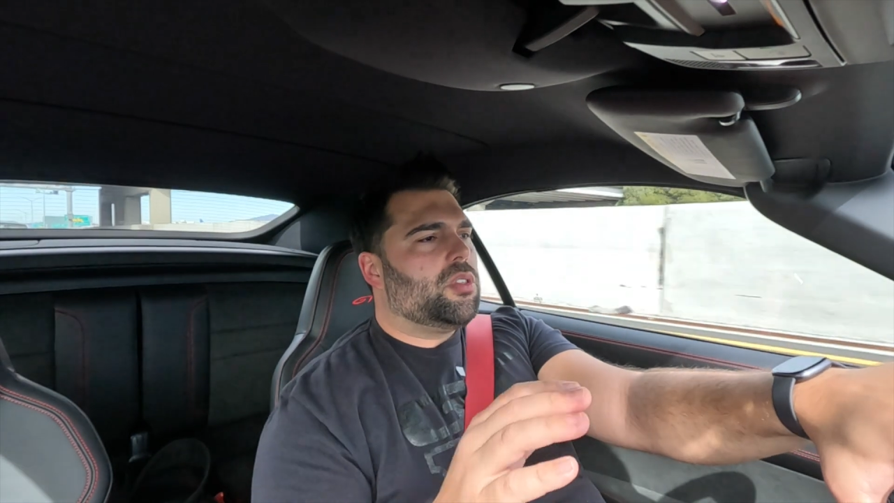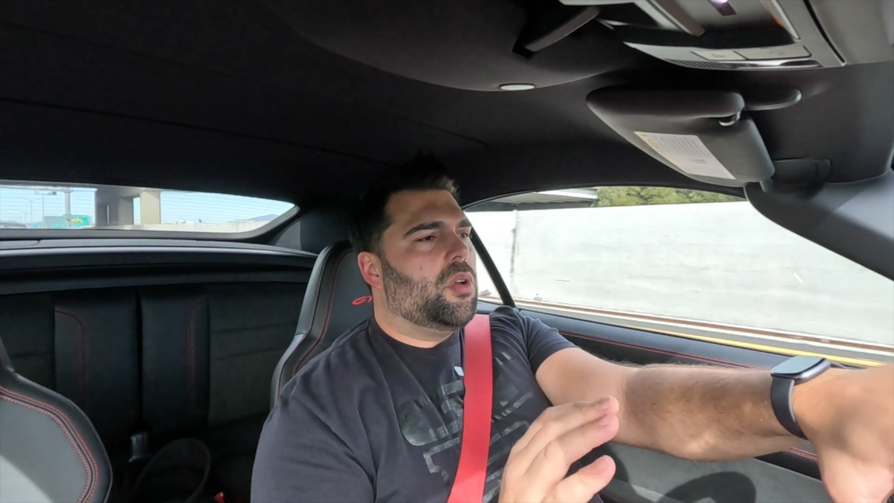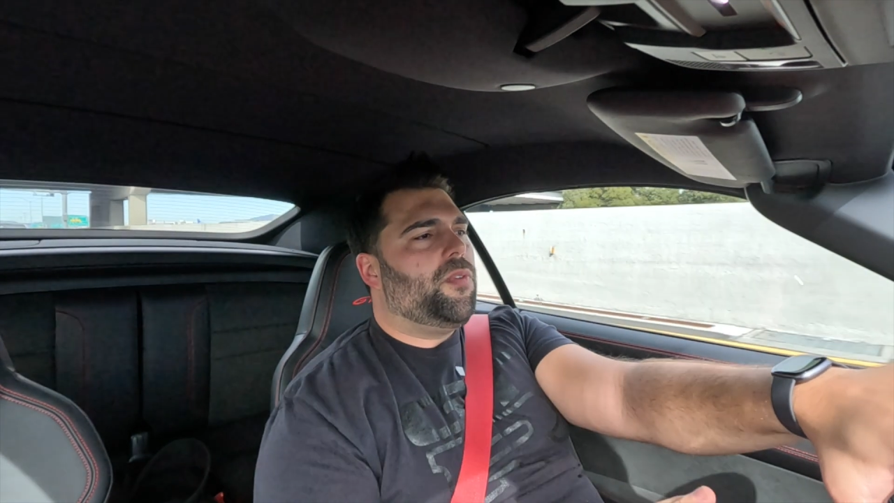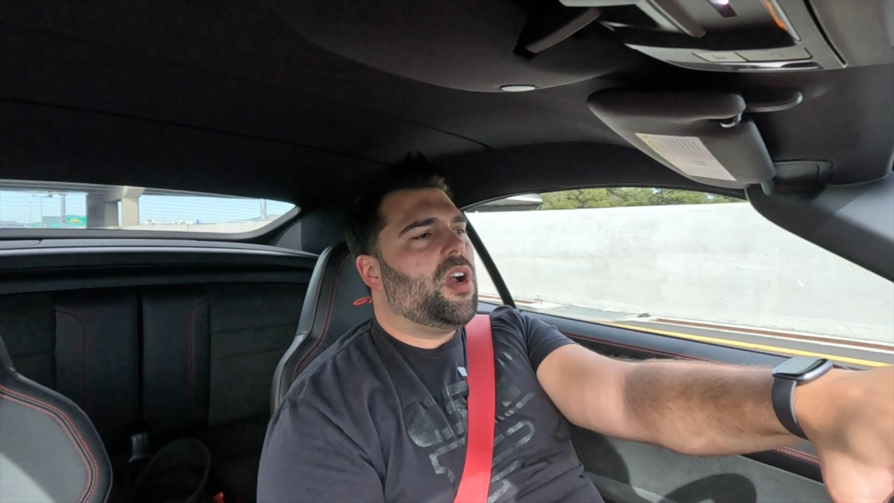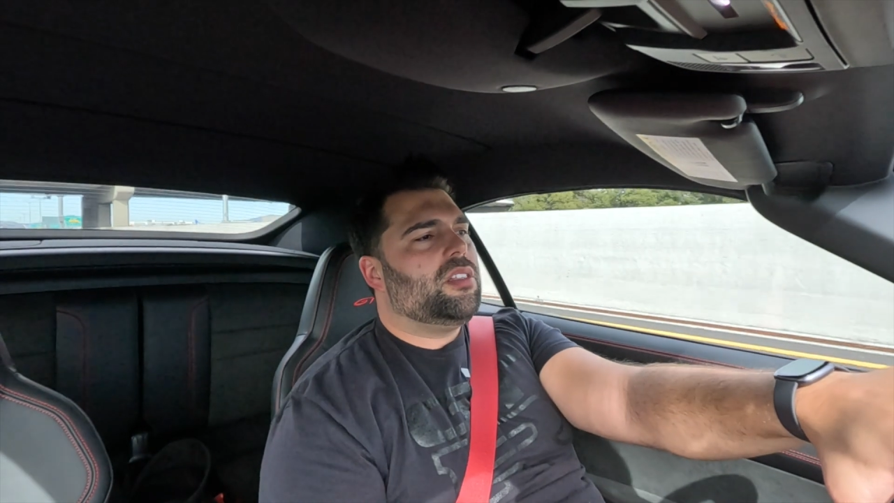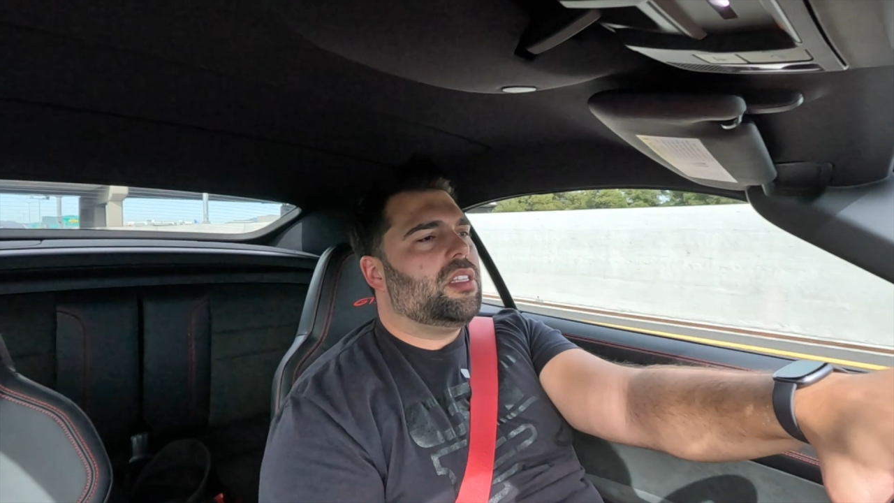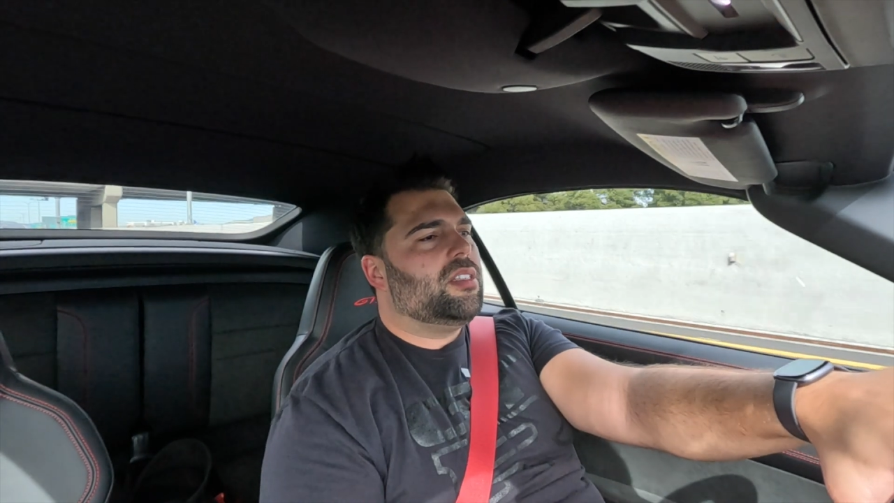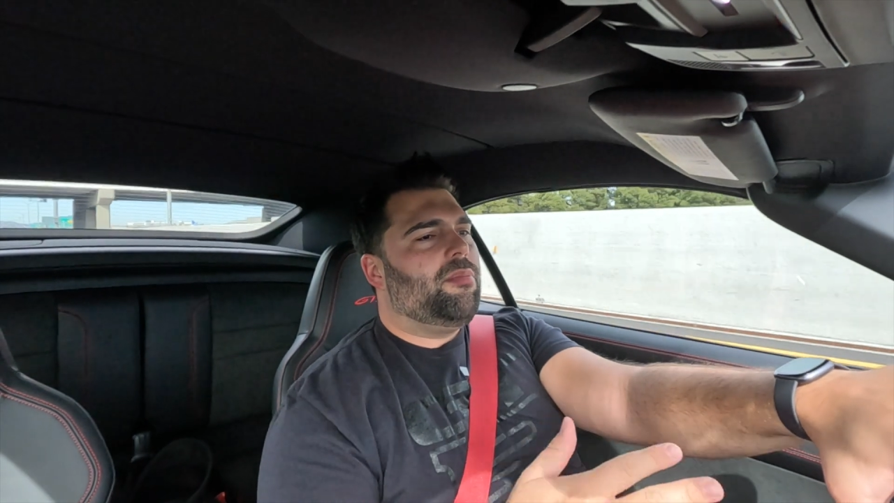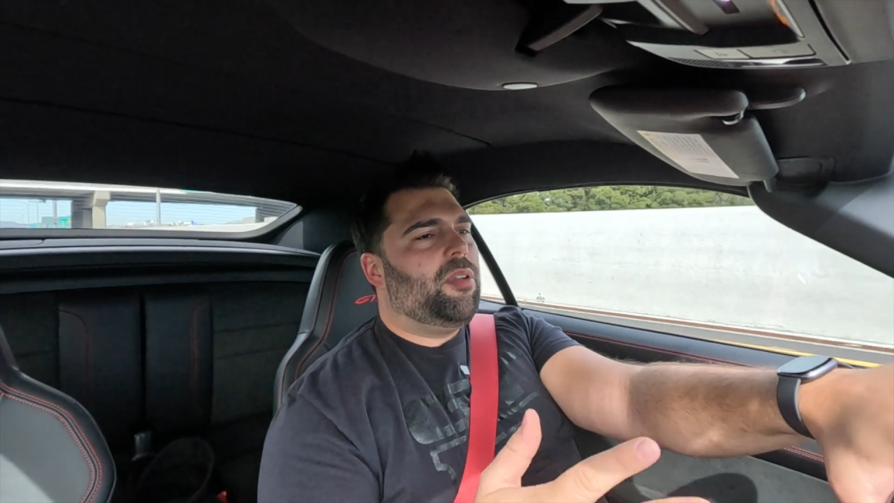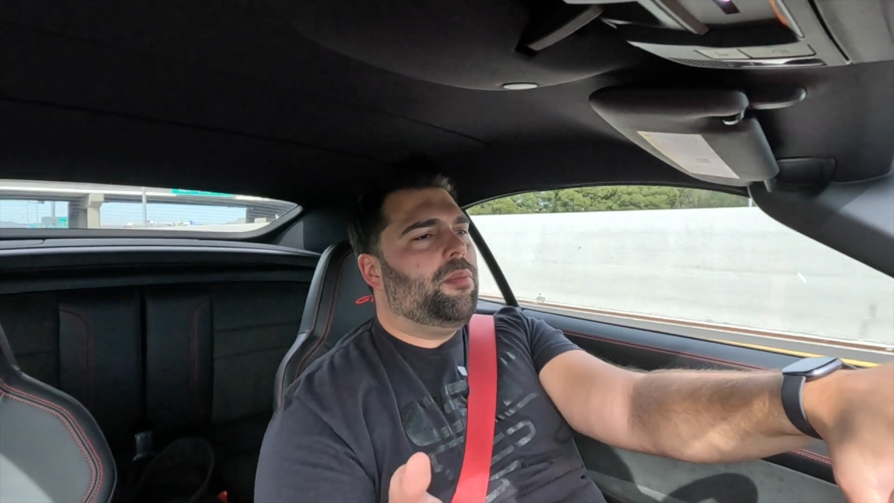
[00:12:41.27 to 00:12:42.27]
So far,
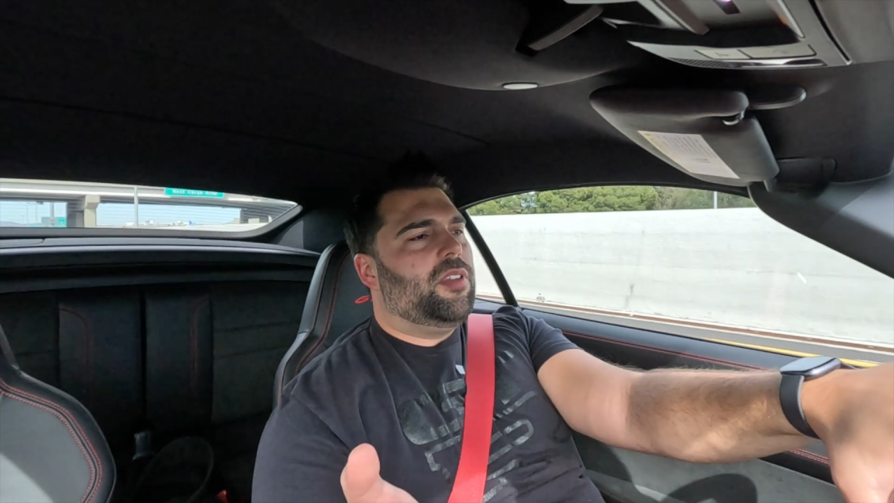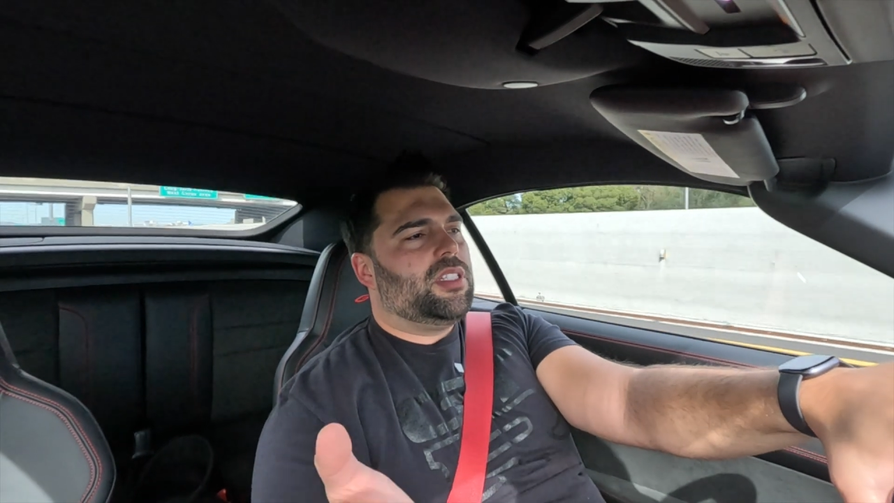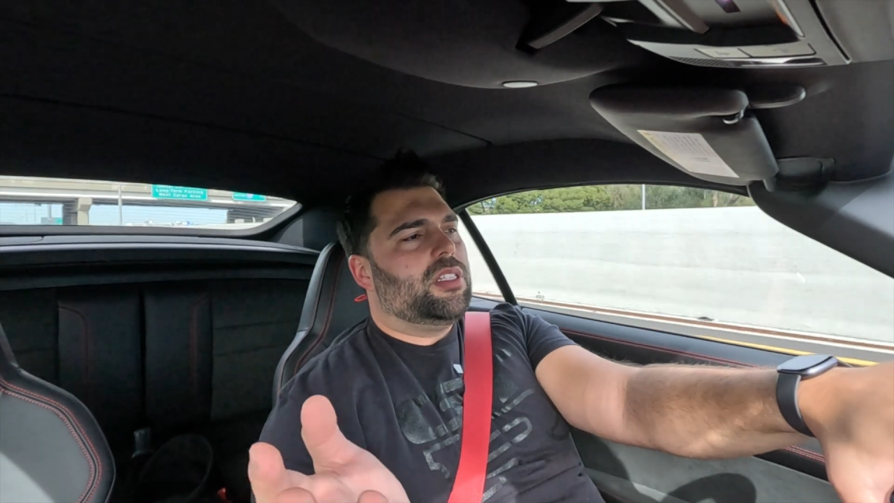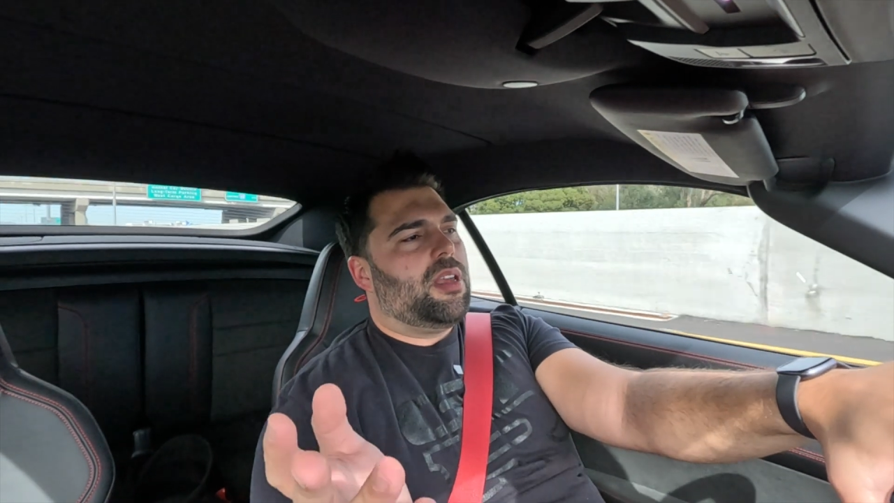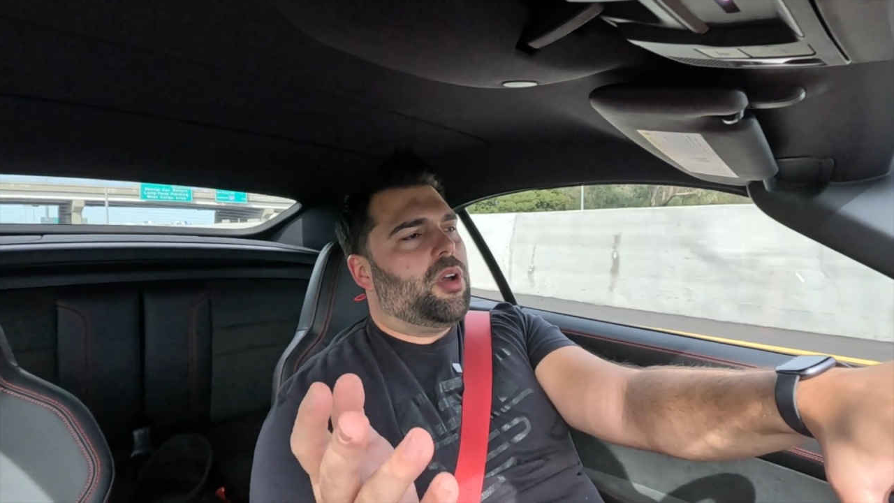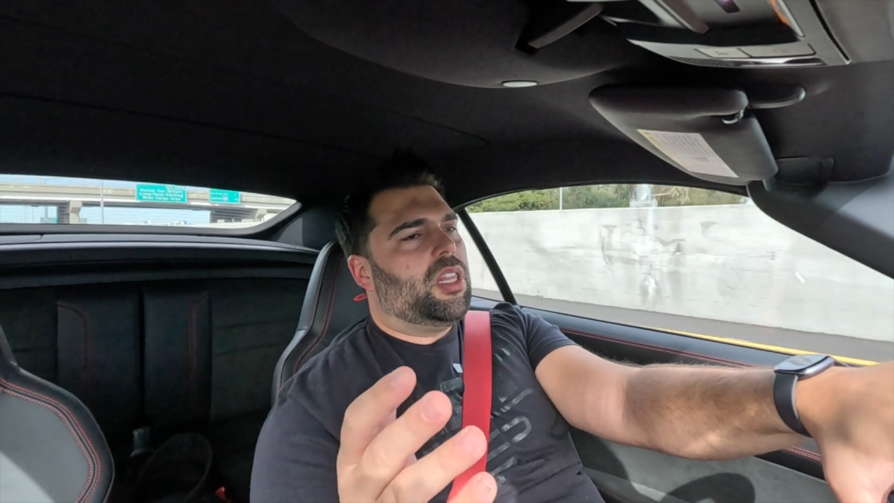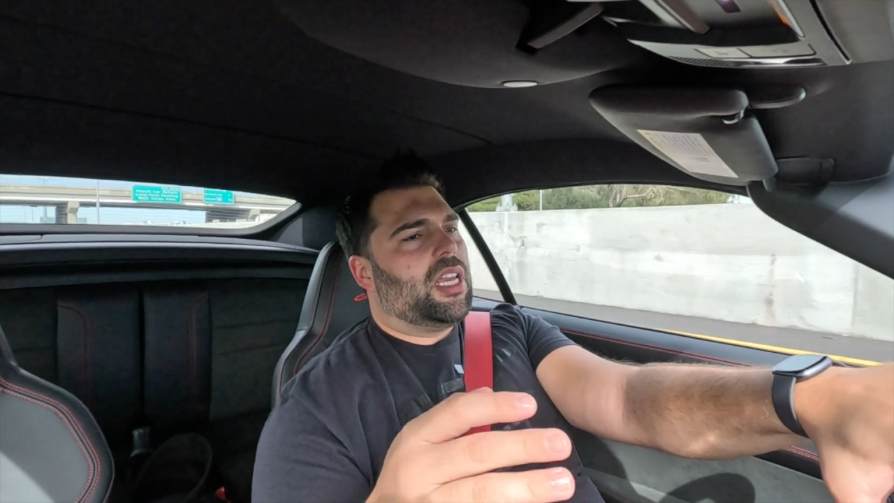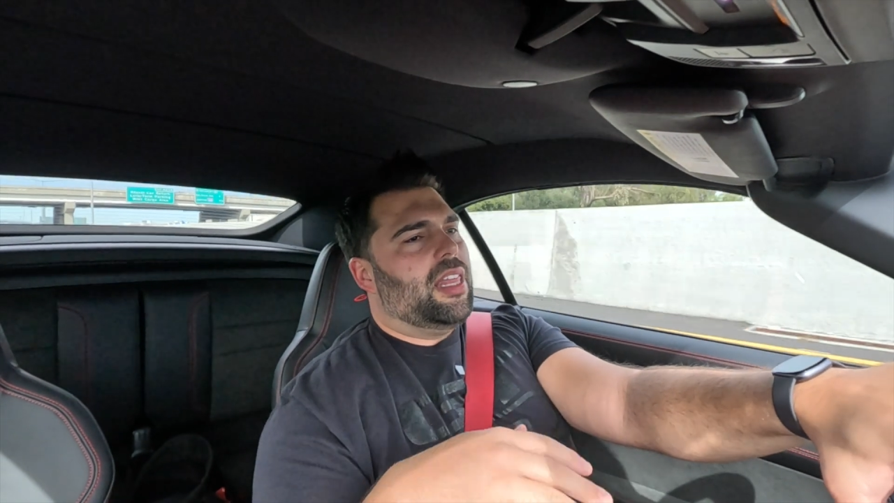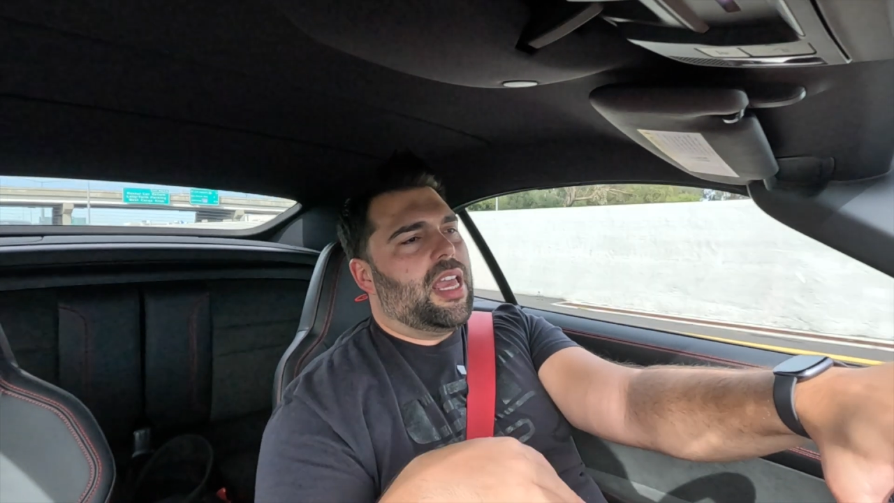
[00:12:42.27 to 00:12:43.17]
since I bought the car,